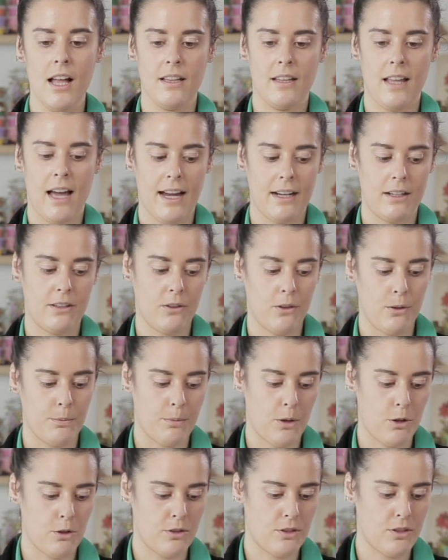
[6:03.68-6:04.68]
like
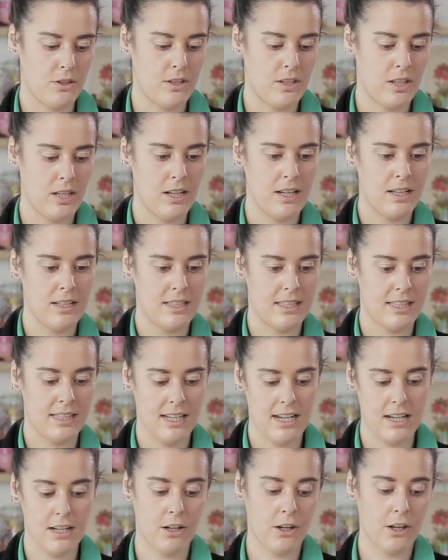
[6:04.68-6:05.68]
almost
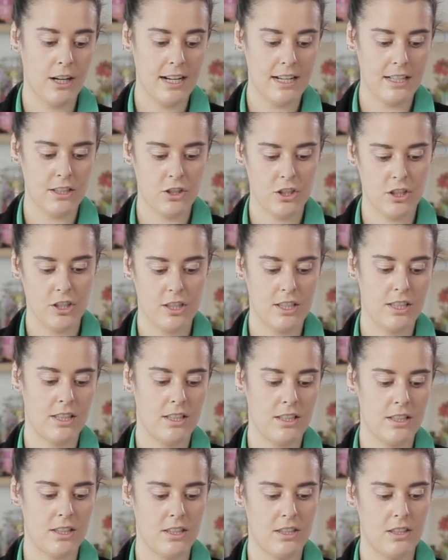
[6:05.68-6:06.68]
sea
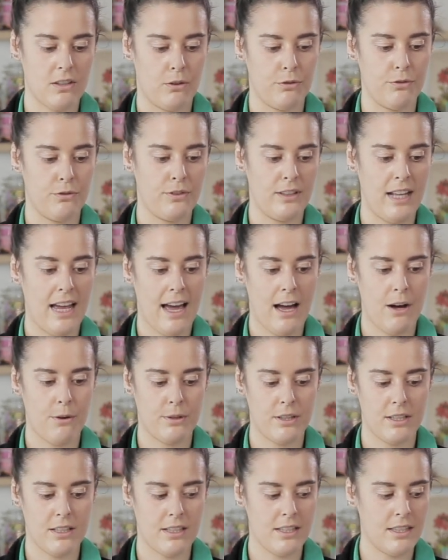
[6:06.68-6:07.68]
creatures or
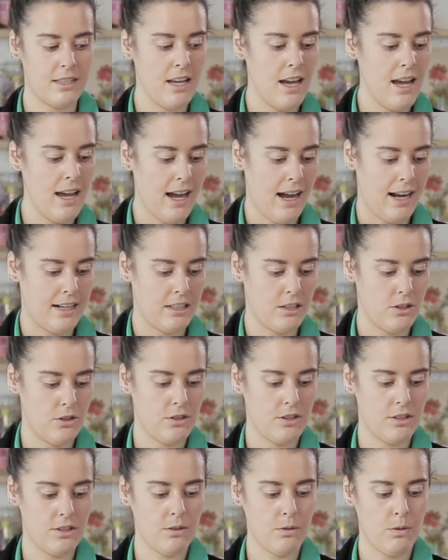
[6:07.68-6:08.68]
flowers, and he
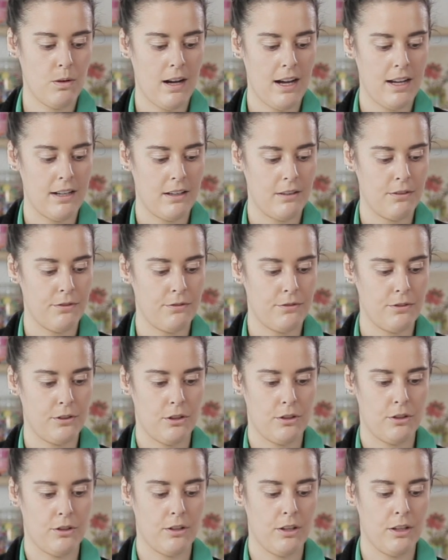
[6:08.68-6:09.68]
uses quite a
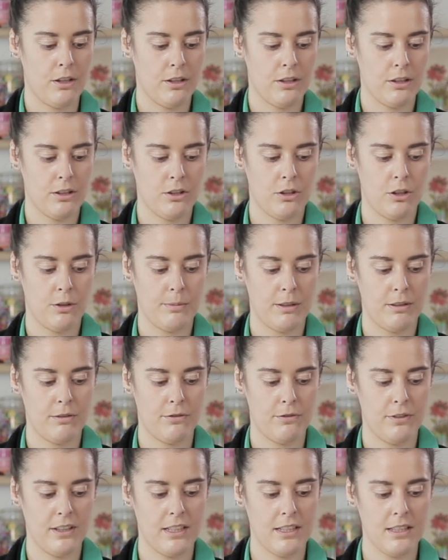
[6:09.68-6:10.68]
few human
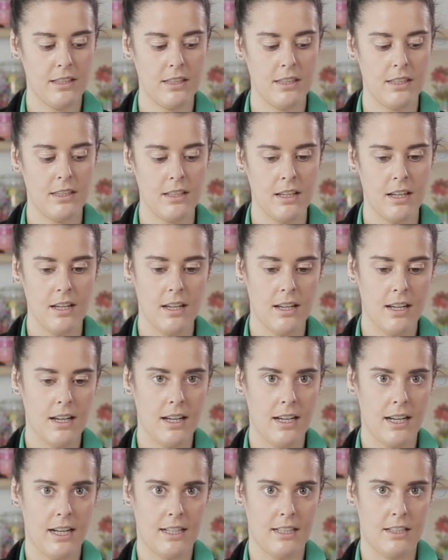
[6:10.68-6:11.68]
figures
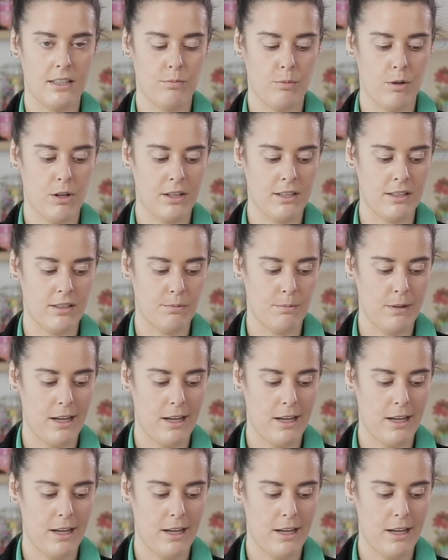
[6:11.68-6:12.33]
in his work as